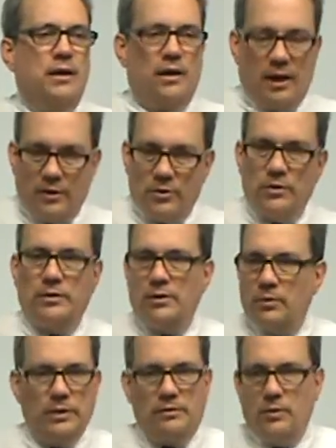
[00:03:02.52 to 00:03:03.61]
under, you
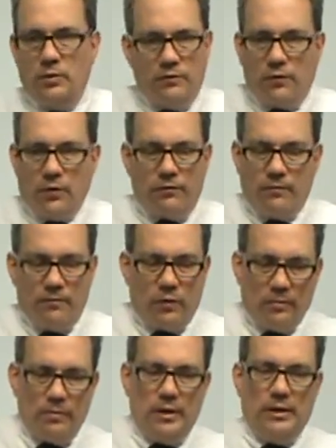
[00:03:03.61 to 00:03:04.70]
know, for
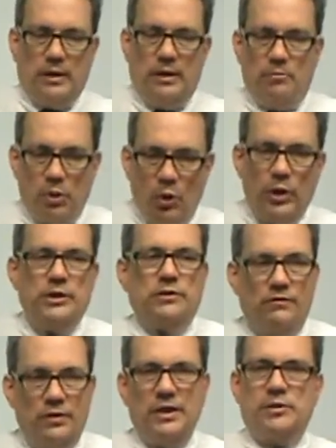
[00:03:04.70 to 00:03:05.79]
employees
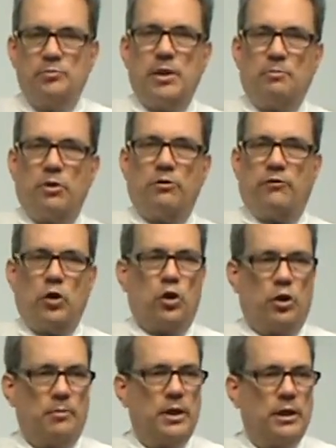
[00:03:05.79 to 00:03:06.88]
of this member
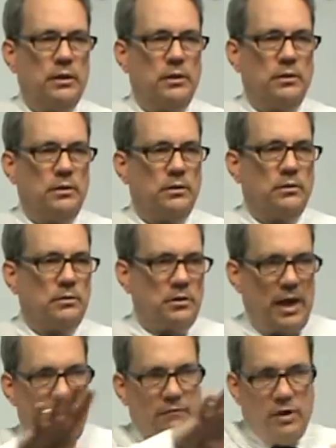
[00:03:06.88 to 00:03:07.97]
firm to
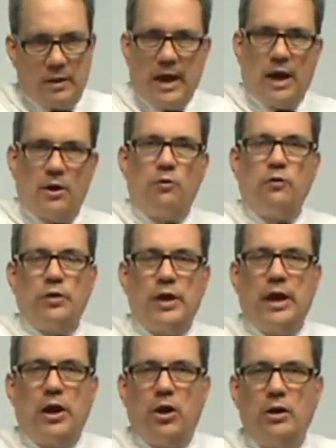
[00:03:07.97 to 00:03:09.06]
have an account over
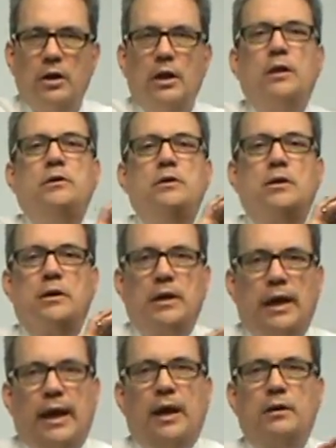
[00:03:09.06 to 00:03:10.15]
there, you
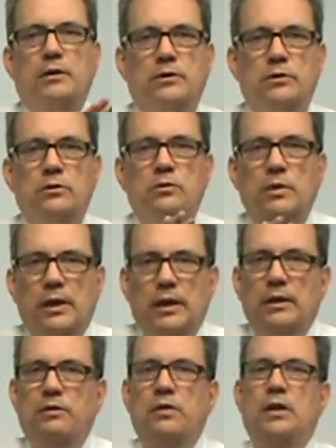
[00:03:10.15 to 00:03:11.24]
can't do
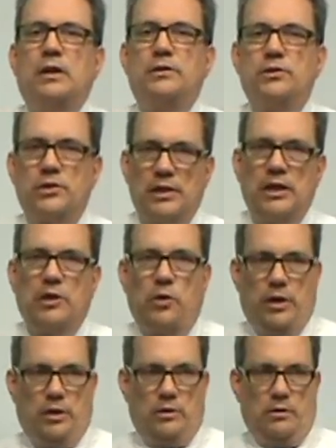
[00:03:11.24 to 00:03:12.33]
anything in secret.